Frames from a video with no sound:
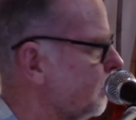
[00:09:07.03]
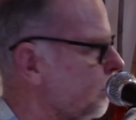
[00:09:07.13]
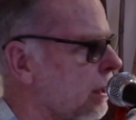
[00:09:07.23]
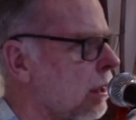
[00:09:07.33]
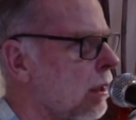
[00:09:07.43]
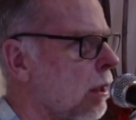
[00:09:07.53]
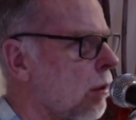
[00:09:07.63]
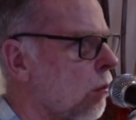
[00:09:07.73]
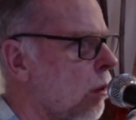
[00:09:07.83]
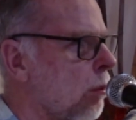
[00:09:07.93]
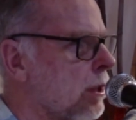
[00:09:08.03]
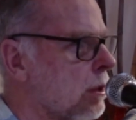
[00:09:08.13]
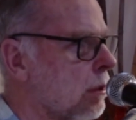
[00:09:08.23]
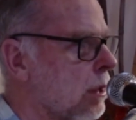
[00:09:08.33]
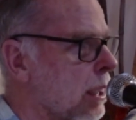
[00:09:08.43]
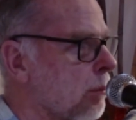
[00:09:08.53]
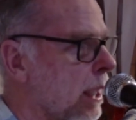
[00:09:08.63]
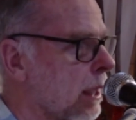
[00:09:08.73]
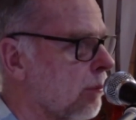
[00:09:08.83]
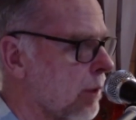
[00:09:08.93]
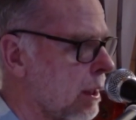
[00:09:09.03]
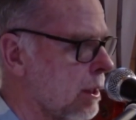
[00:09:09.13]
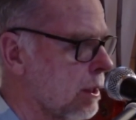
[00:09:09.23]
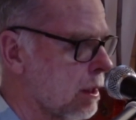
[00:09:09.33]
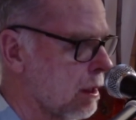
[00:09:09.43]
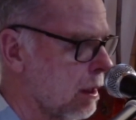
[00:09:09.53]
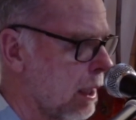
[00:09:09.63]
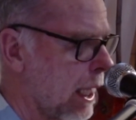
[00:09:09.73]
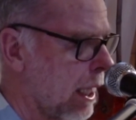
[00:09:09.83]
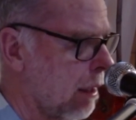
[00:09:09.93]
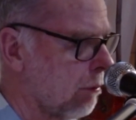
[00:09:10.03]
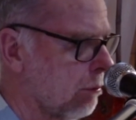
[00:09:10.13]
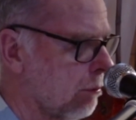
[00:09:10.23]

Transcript: But what we think about is how